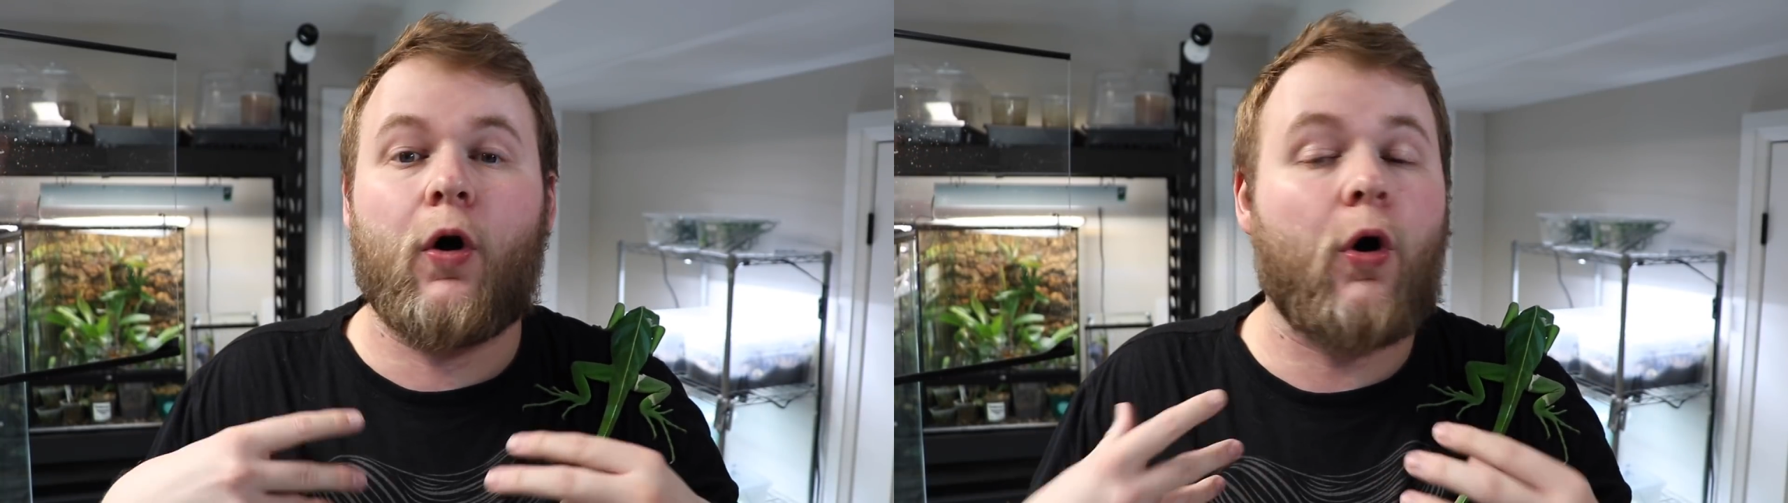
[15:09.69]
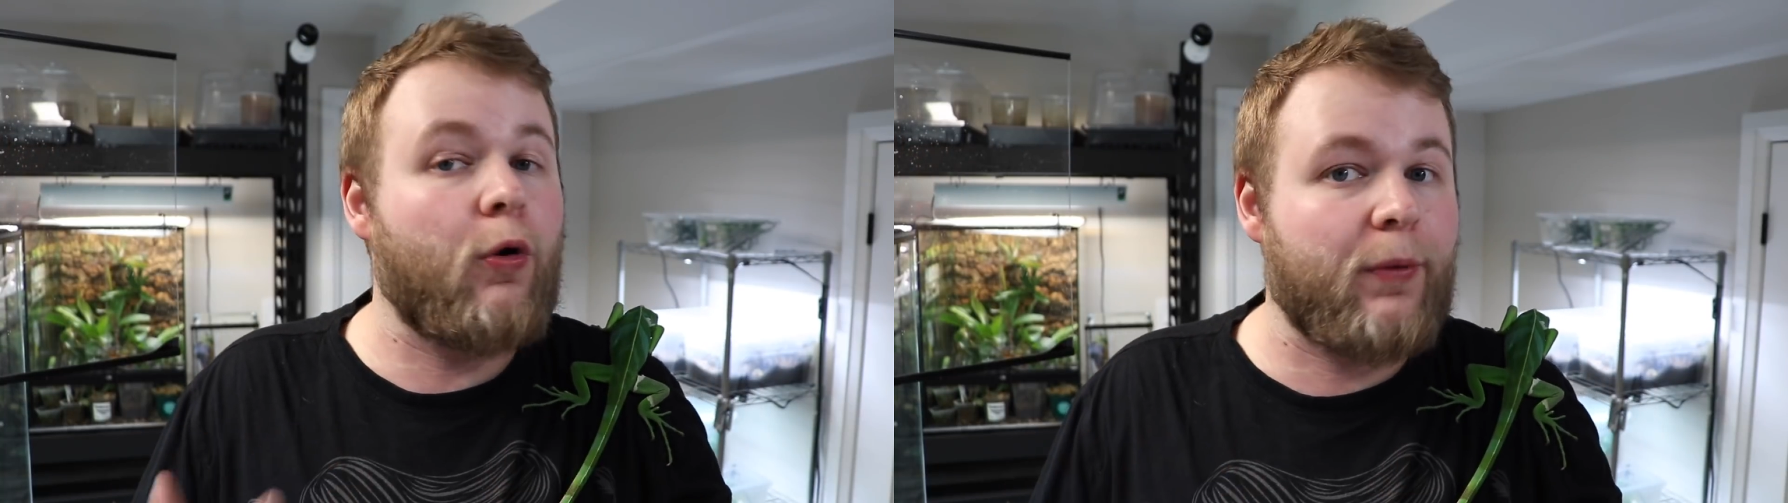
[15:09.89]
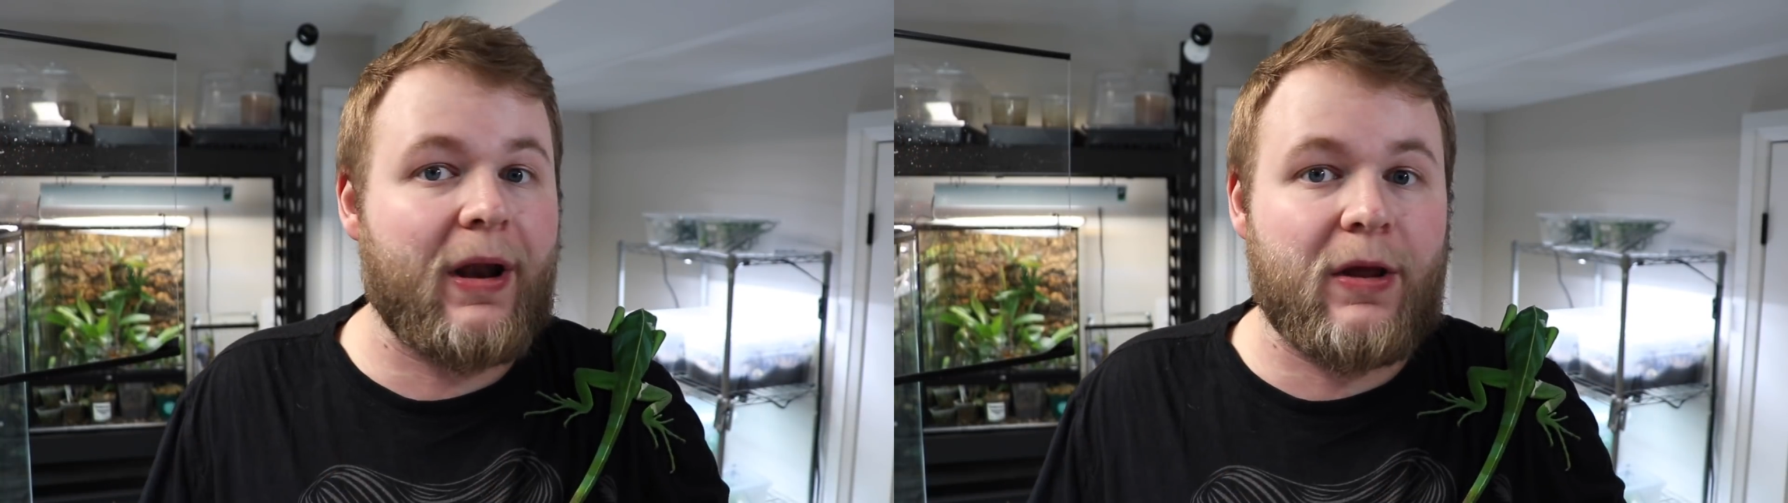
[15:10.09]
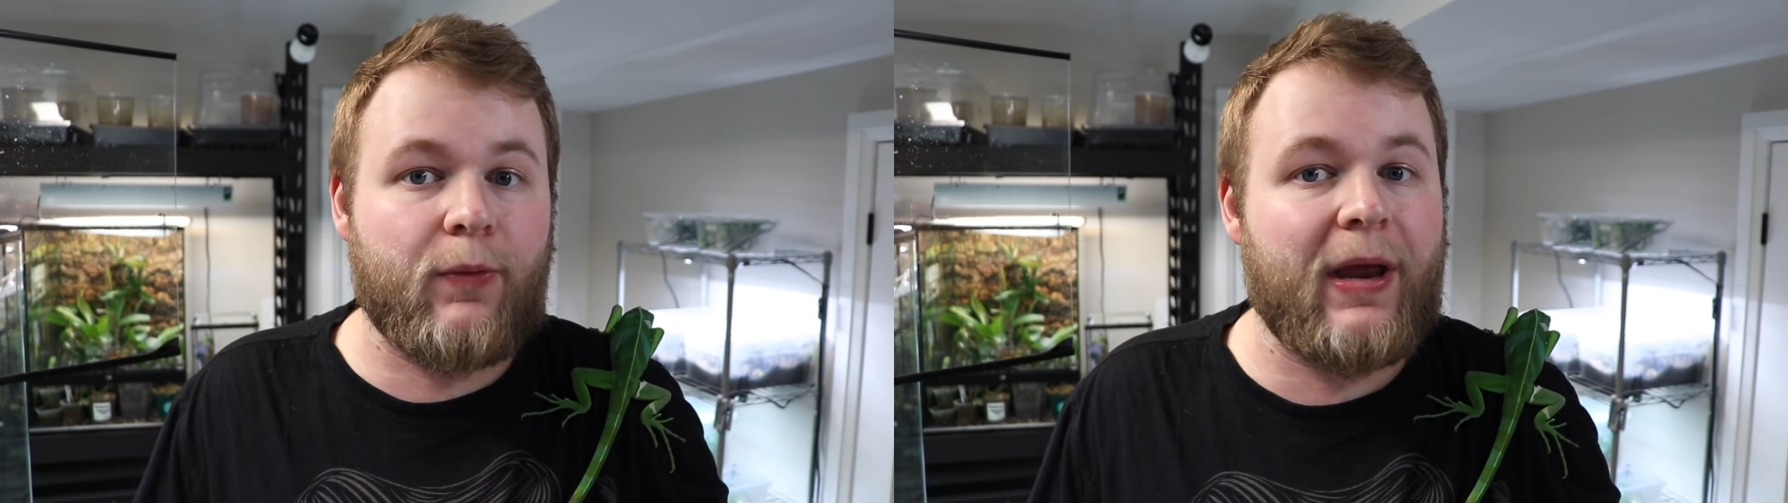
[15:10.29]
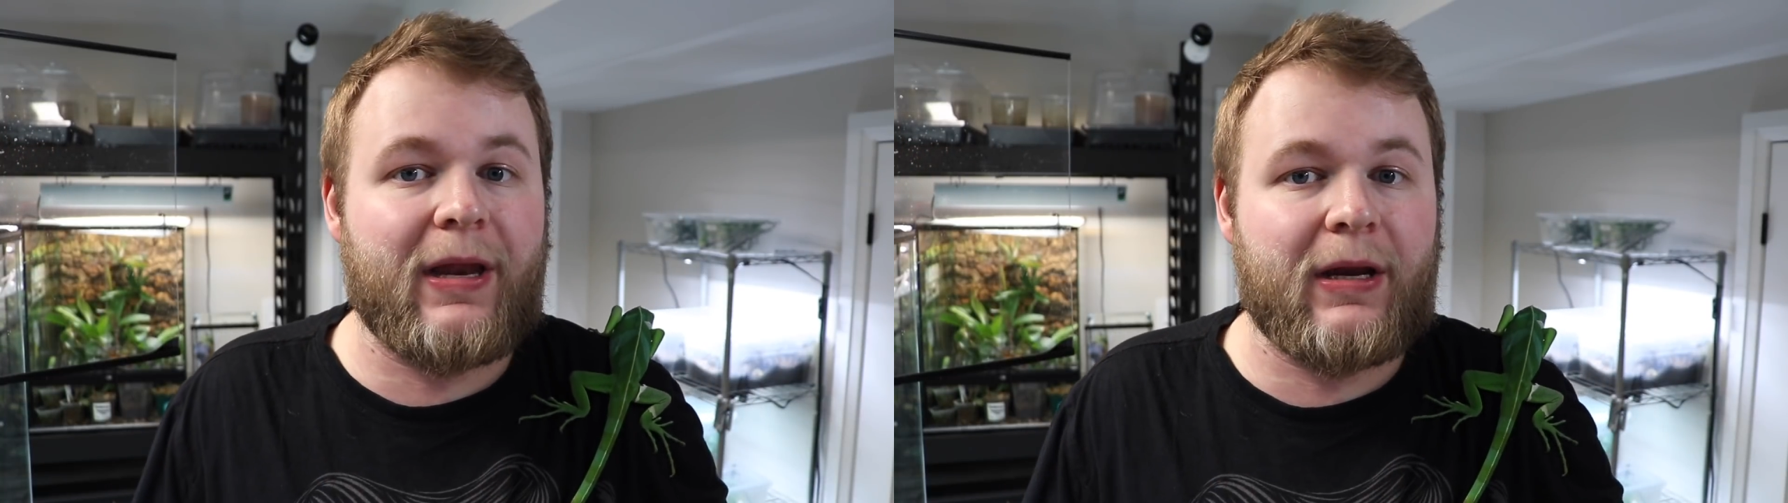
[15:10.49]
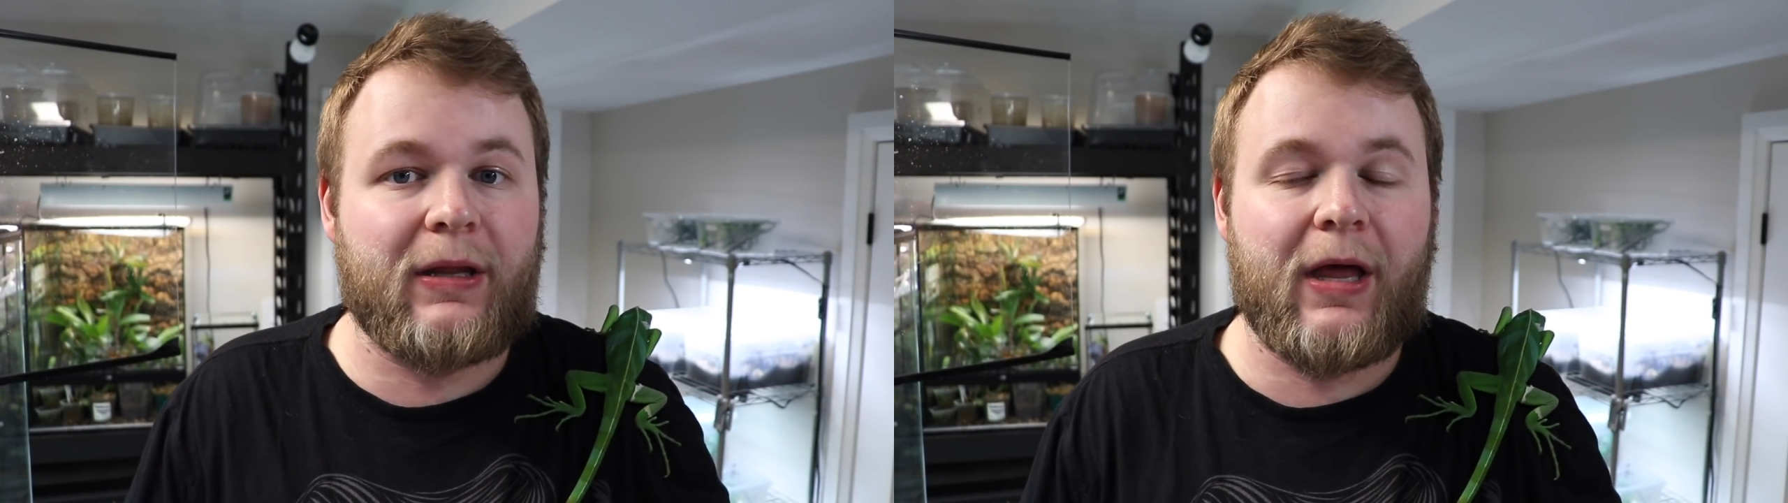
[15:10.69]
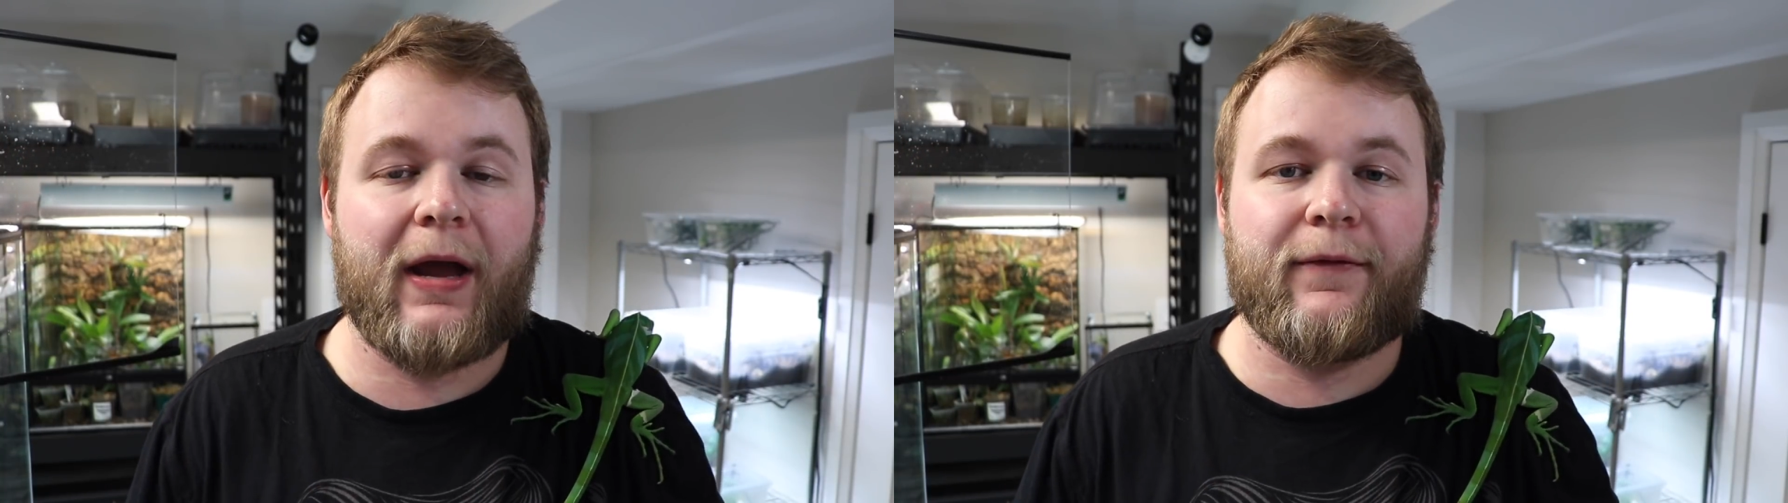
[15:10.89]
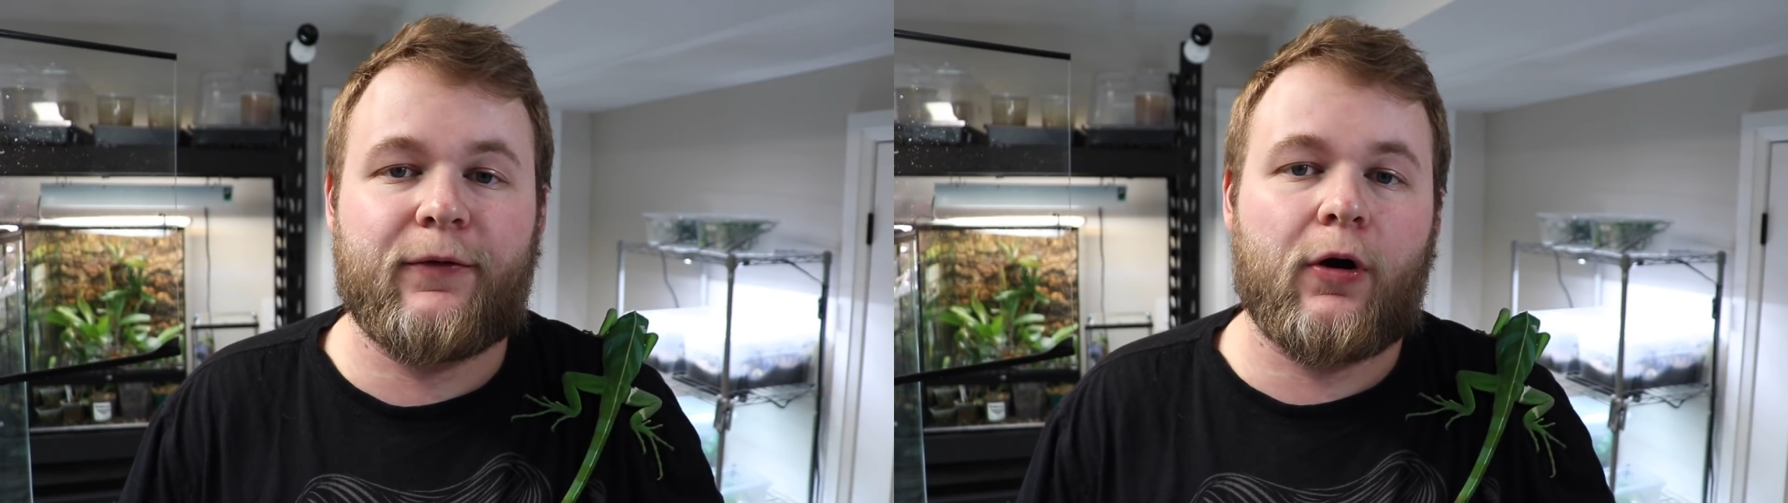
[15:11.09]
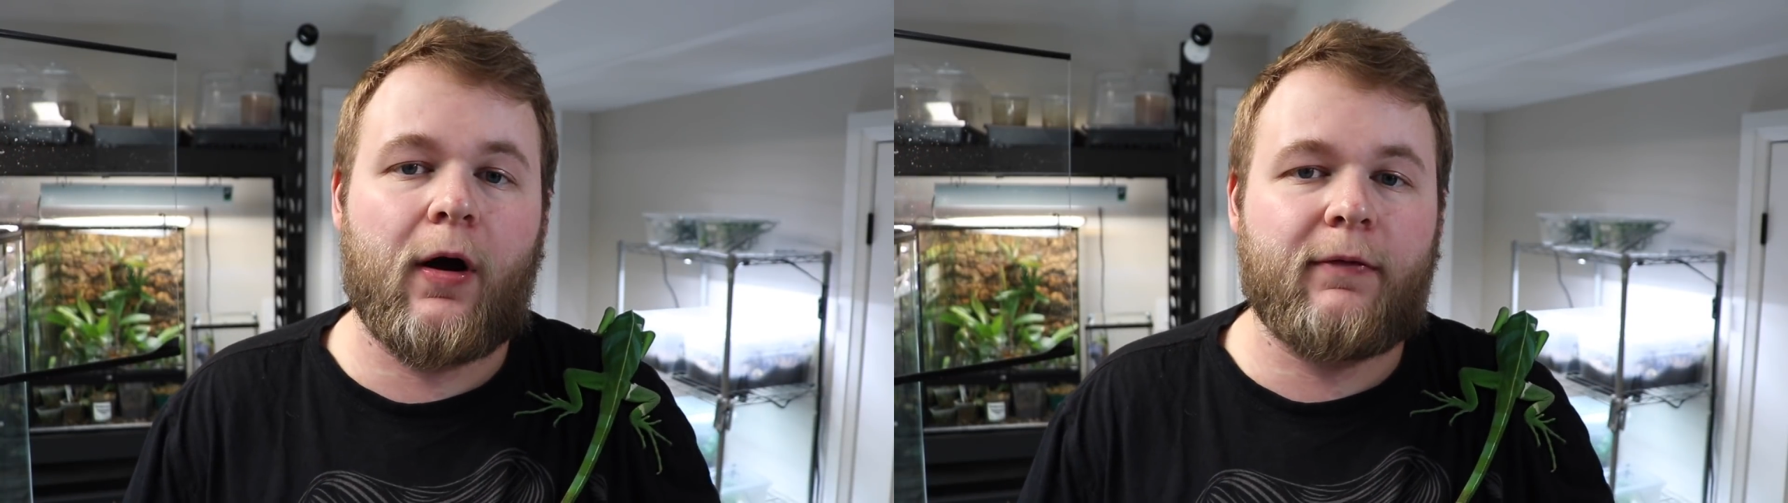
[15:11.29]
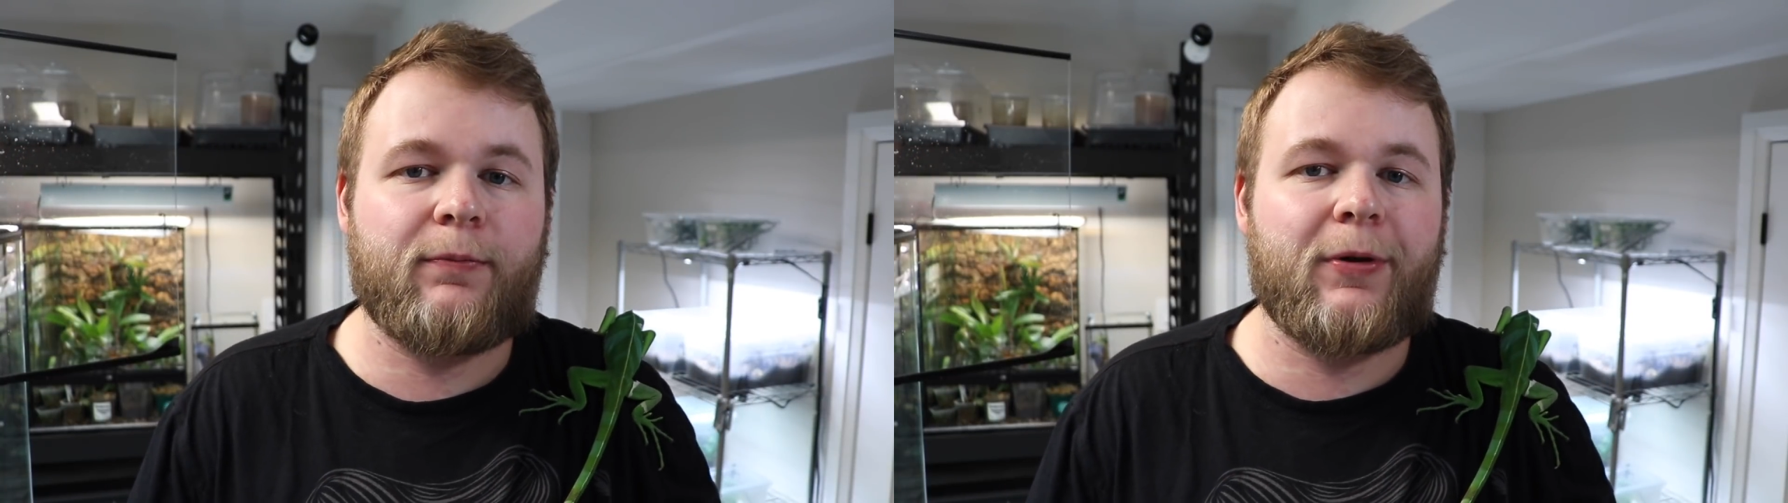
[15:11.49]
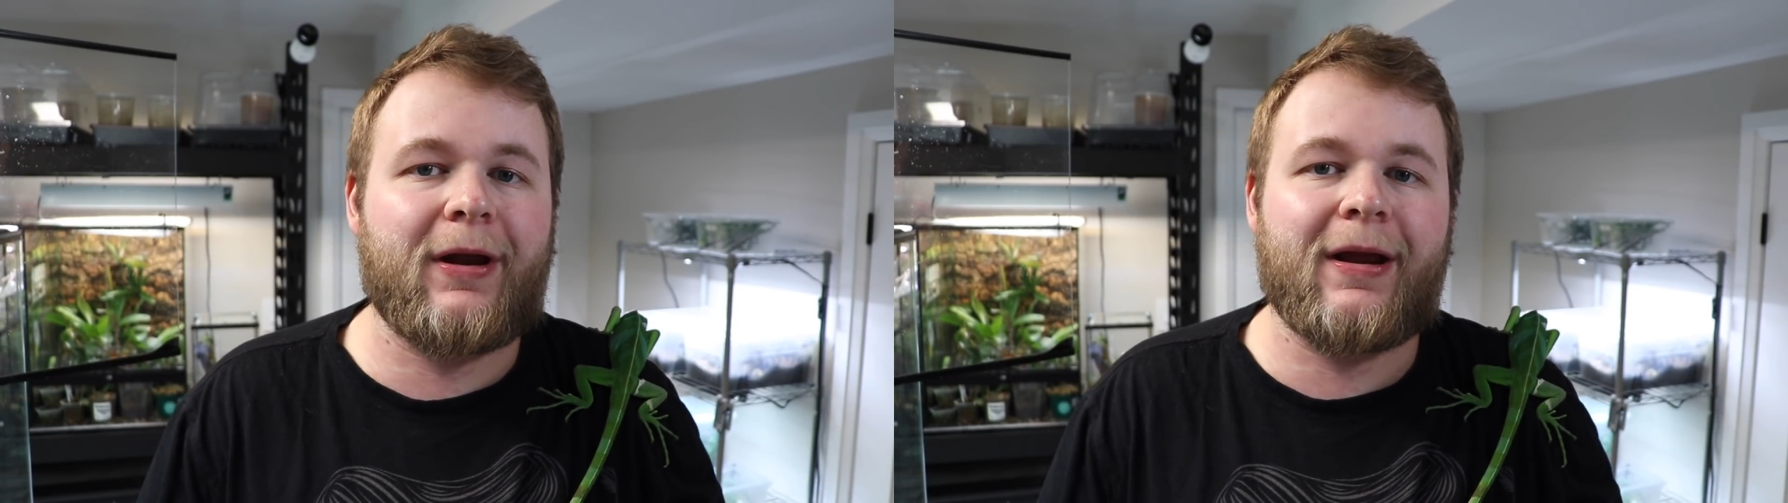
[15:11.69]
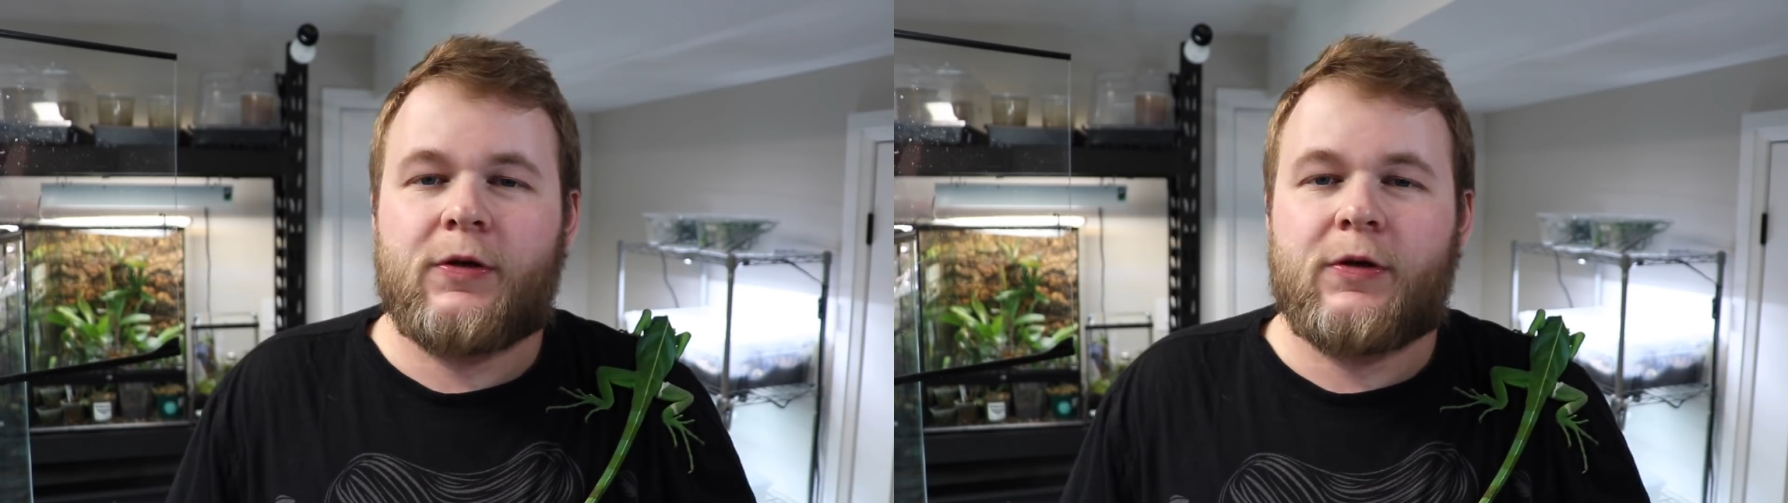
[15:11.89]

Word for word: already waiting in line for offspring.